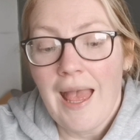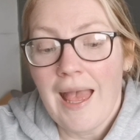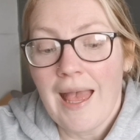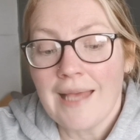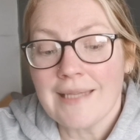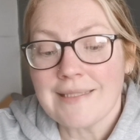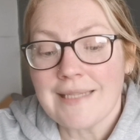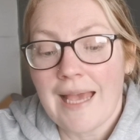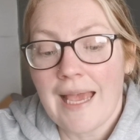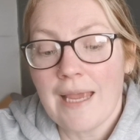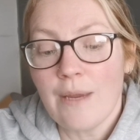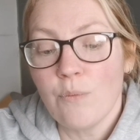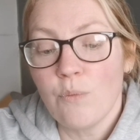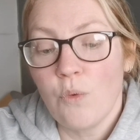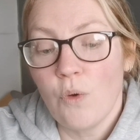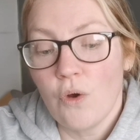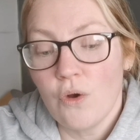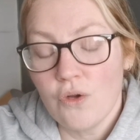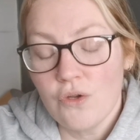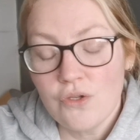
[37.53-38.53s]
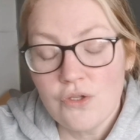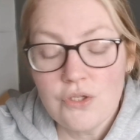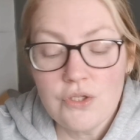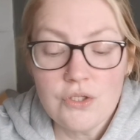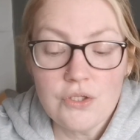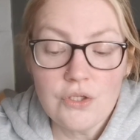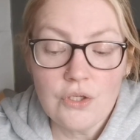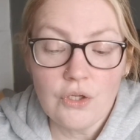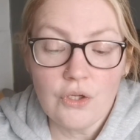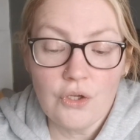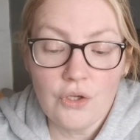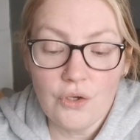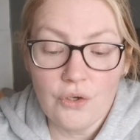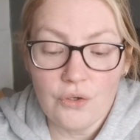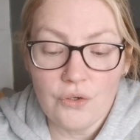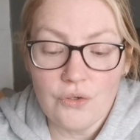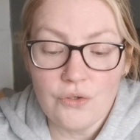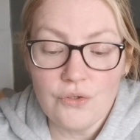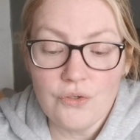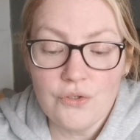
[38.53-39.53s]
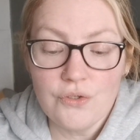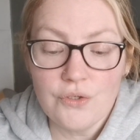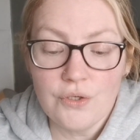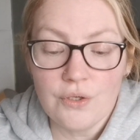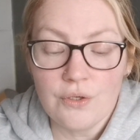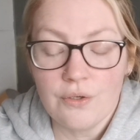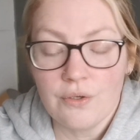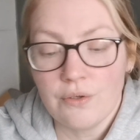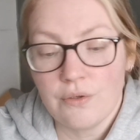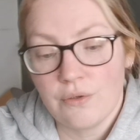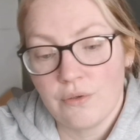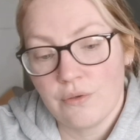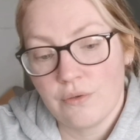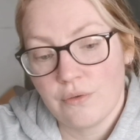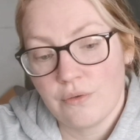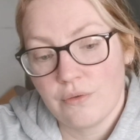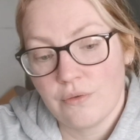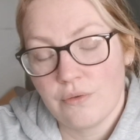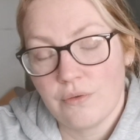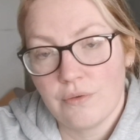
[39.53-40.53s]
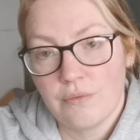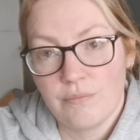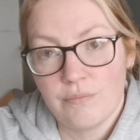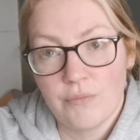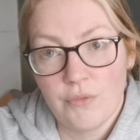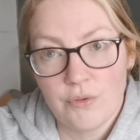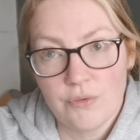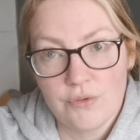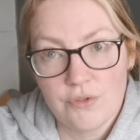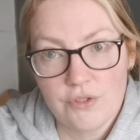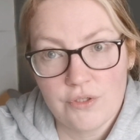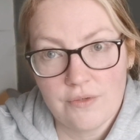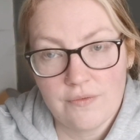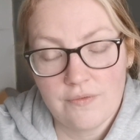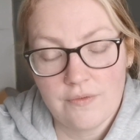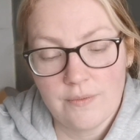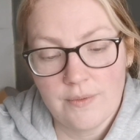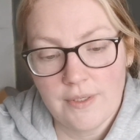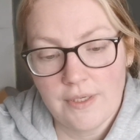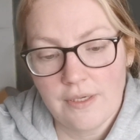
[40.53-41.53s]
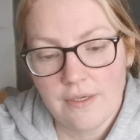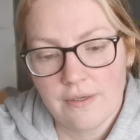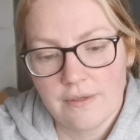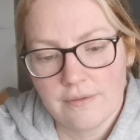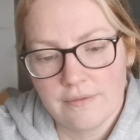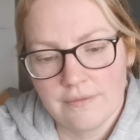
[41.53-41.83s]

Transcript: and I was good most of the week.